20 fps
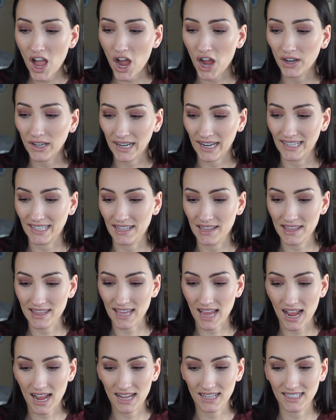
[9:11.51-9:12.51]
Alright,
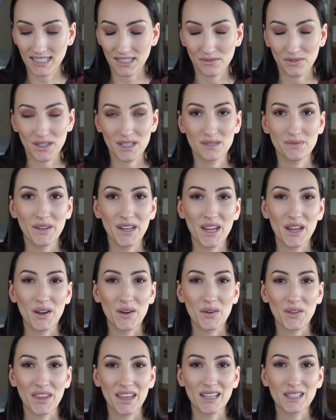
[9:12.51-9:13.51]
that's it for this
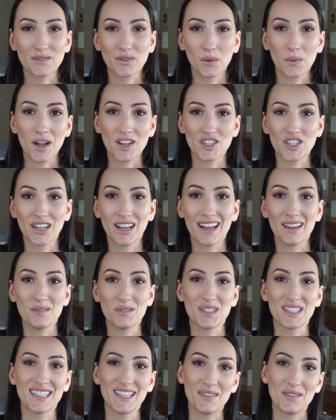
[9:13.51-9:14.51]
video. Thanks for watching. I
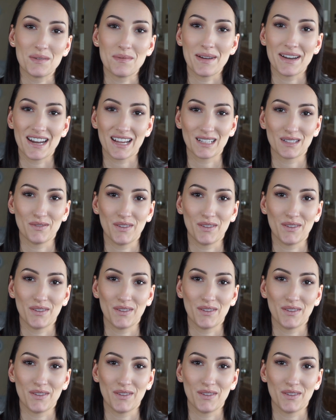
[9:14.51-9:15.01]
will see you in my next